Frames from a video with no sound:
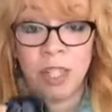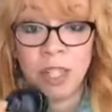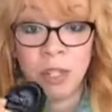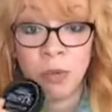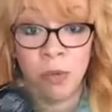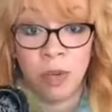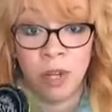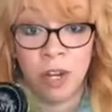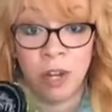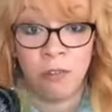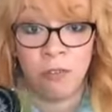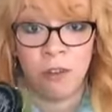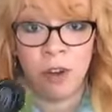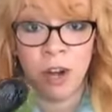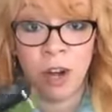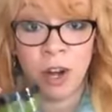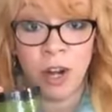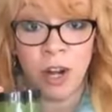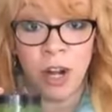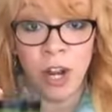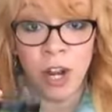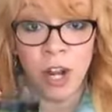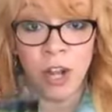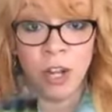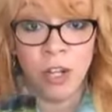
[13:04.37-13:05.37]
It's one of
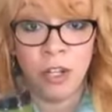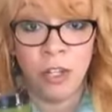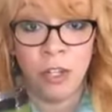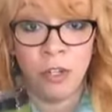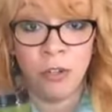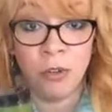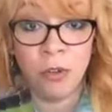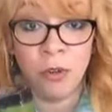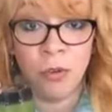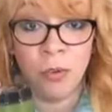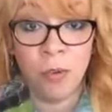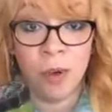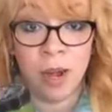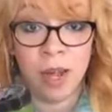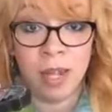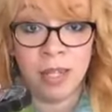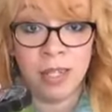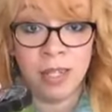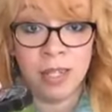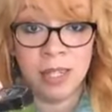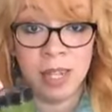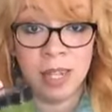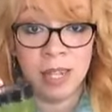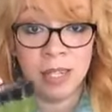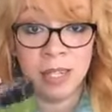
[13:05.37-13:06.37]
our newer
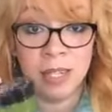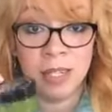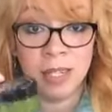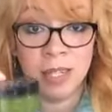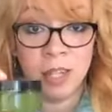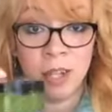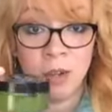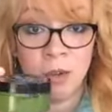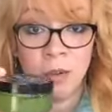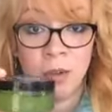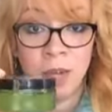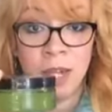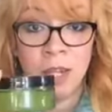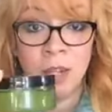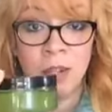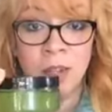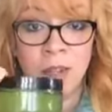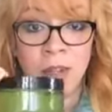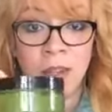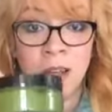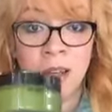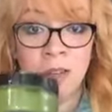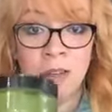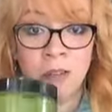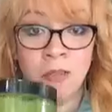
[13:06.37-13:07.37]
ones, and so
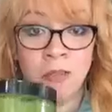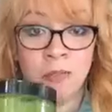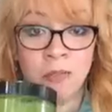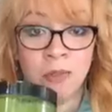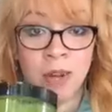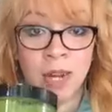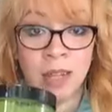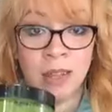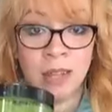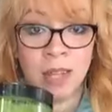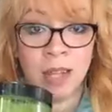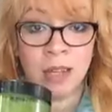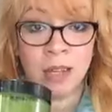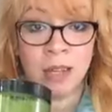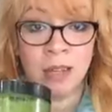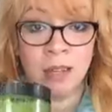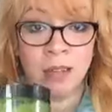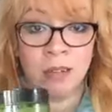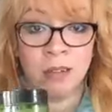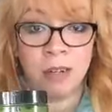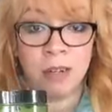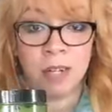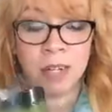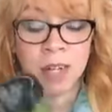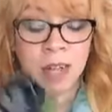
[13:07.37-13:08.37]
look how great that
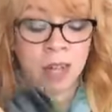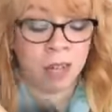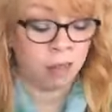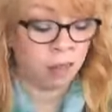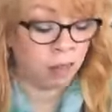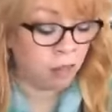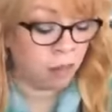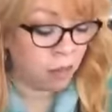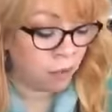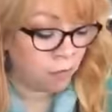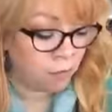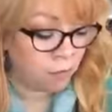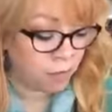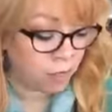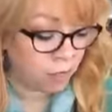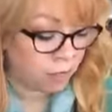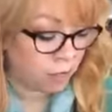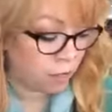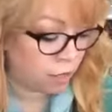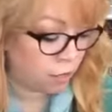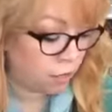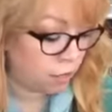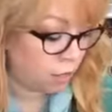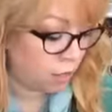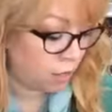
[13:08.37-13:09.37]
color is. I love
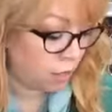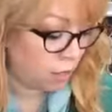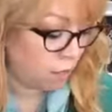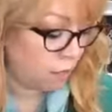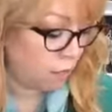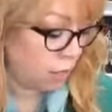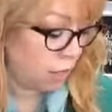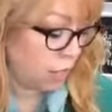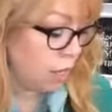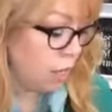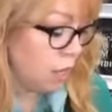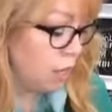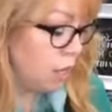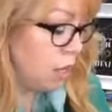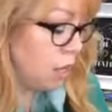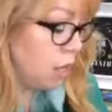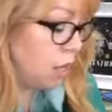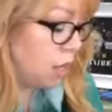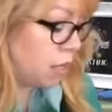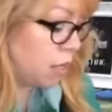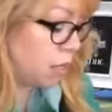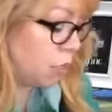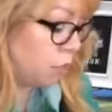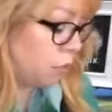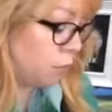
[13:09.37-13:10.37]
it, love it, love it.
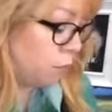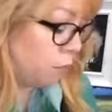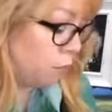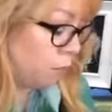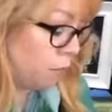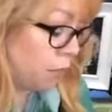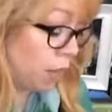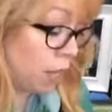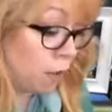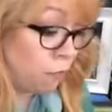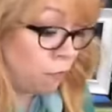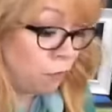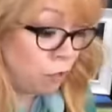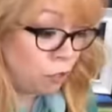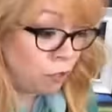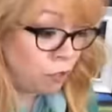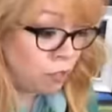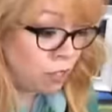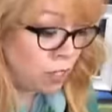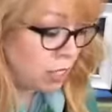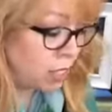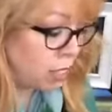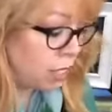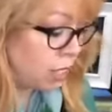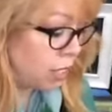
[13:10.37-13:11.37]
Have
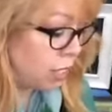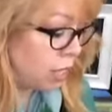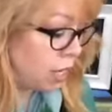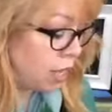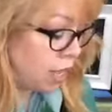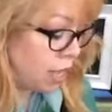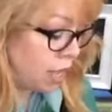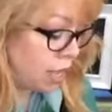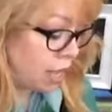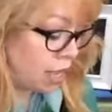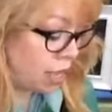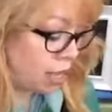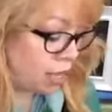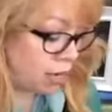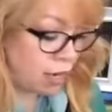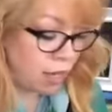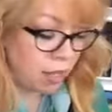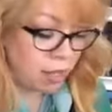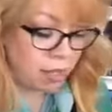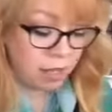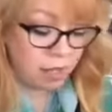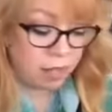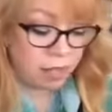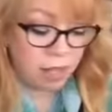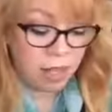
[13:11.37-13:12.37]
used it, and
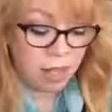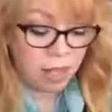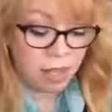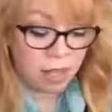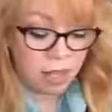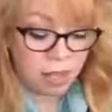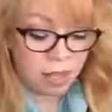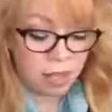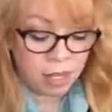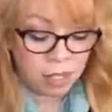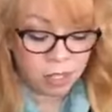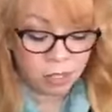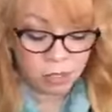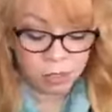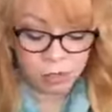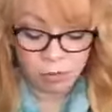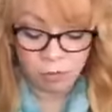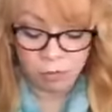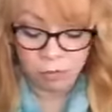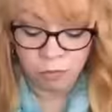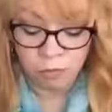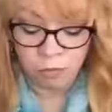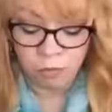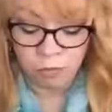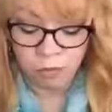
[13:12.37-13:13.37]
I just think it's
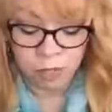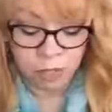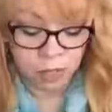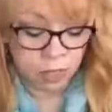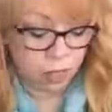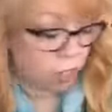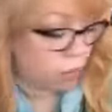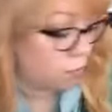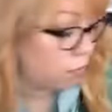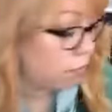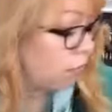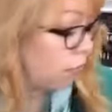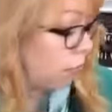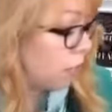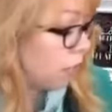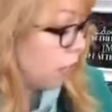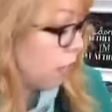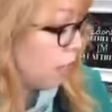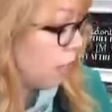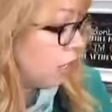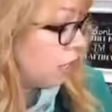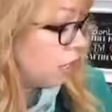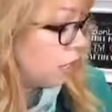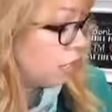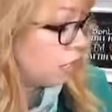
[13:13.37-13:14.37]
really great.
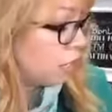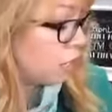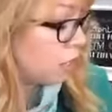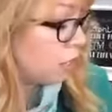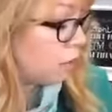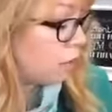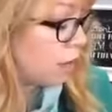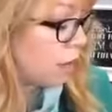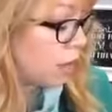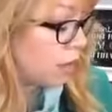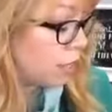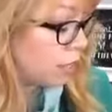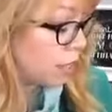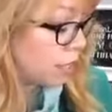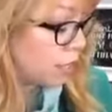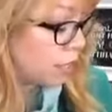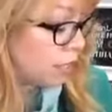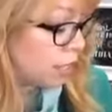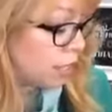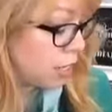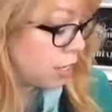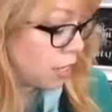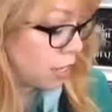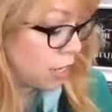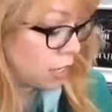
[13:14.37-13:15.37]
And so as I
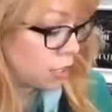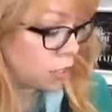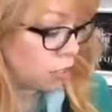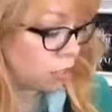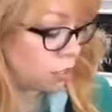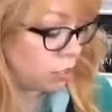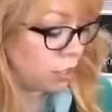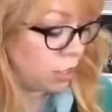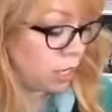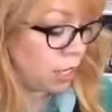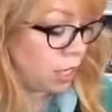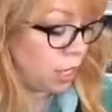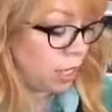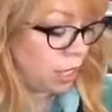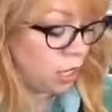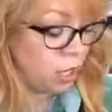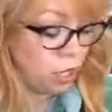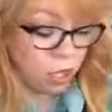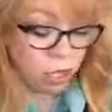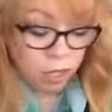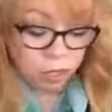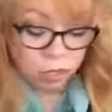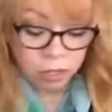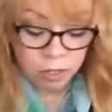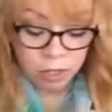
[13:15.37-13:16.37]
said yesterday,
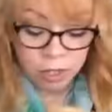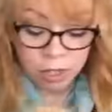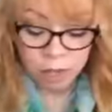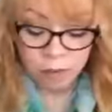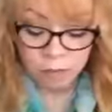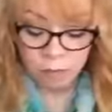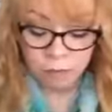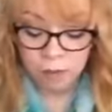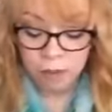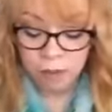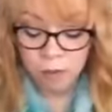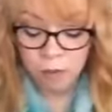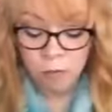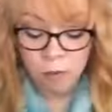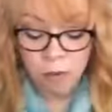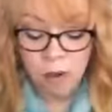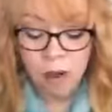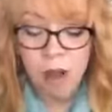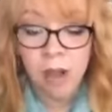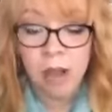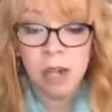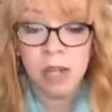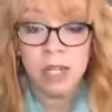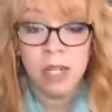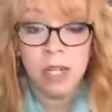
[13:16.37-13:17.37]
you definitely
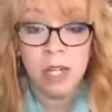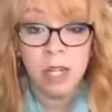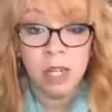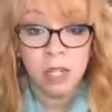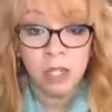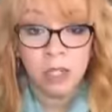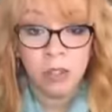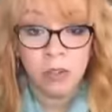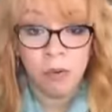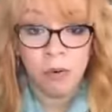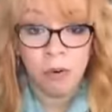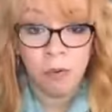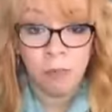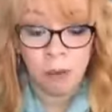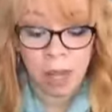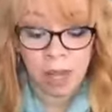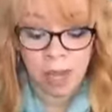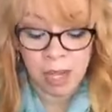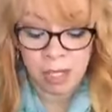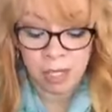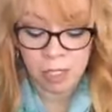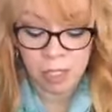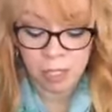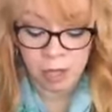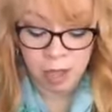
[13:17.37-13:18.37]
want your
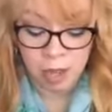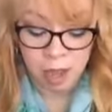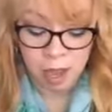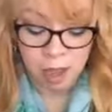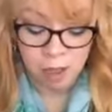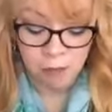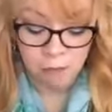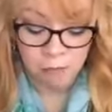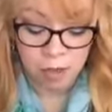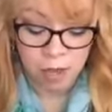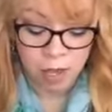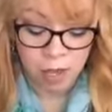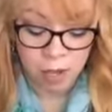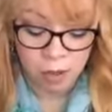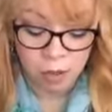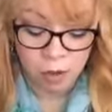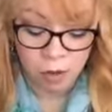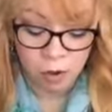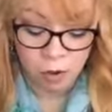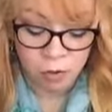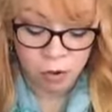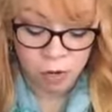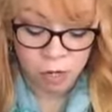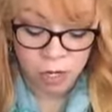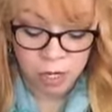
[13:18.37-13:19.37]
paste to have a
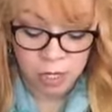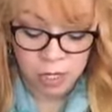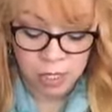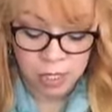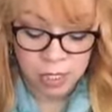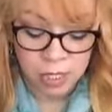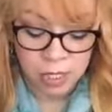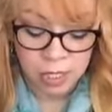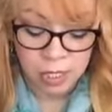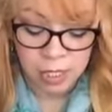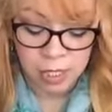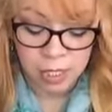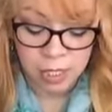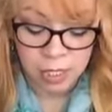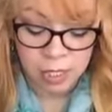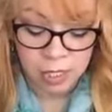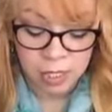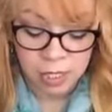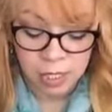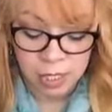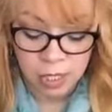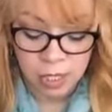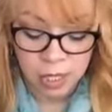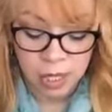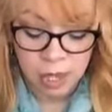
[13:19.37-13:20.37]
yogurt
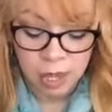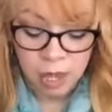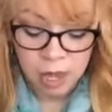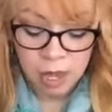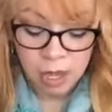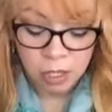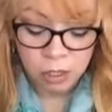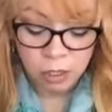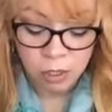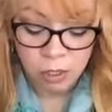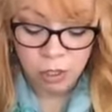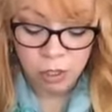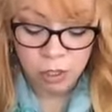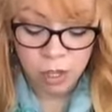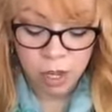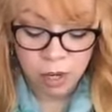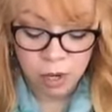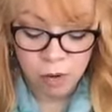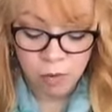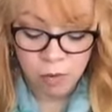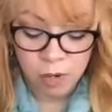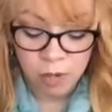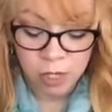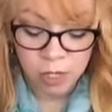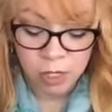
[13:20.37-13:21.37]
consistency, so you
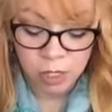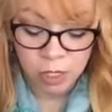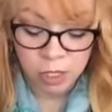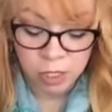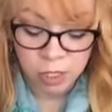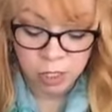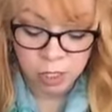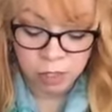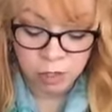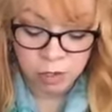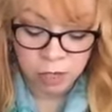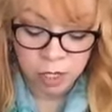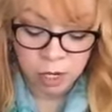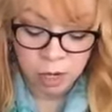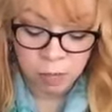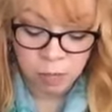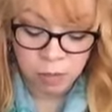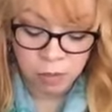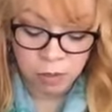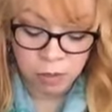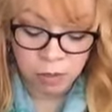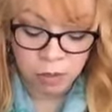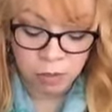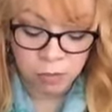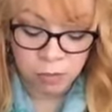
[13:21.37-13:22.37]
kind of want to stir it
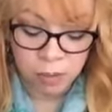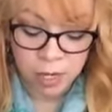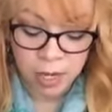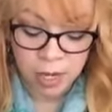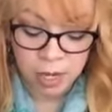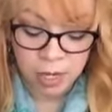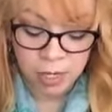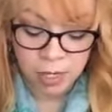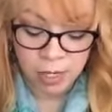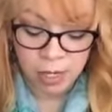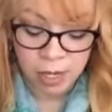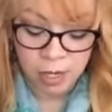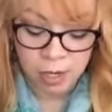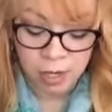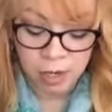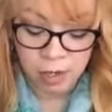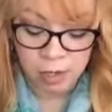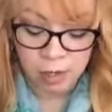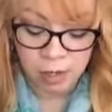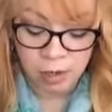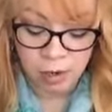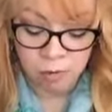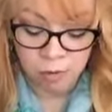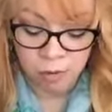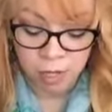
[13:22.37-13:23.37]
up a little bit and get
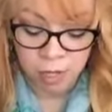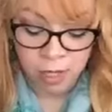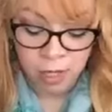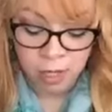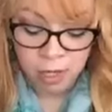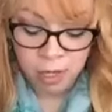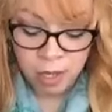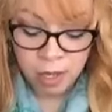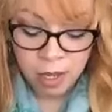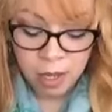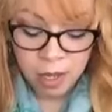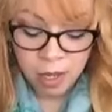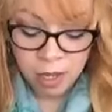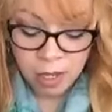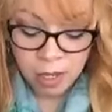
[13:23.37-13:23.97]
it going.